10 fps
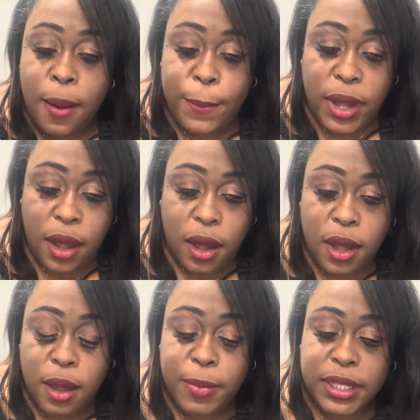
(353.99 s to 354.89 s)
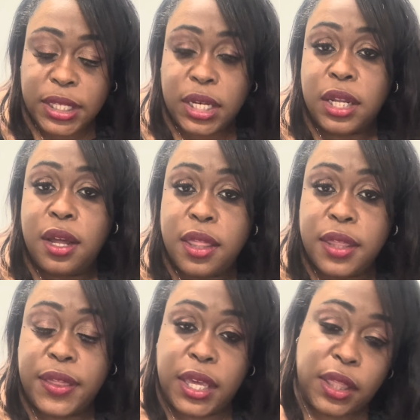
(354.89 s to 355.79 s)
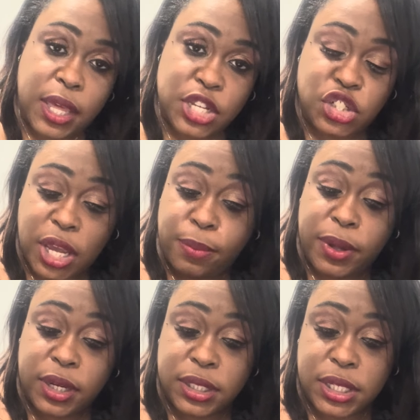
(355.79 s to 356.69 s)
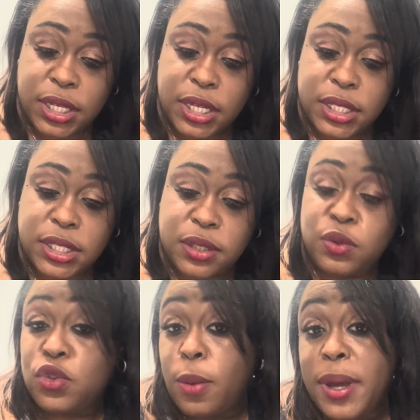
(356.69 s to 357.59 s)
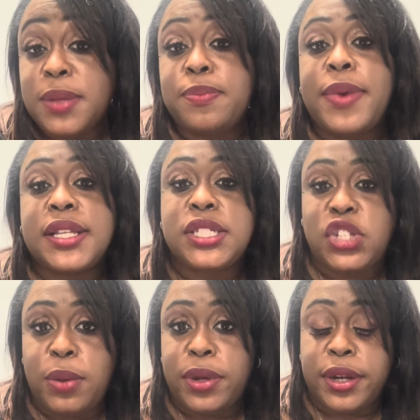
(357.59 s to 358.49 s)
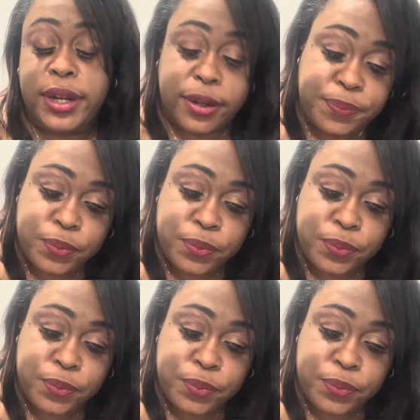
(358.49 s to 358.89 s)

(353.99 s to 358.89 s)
But and then the other thing that Shea Butter does, I'm going back to Shea Butter now.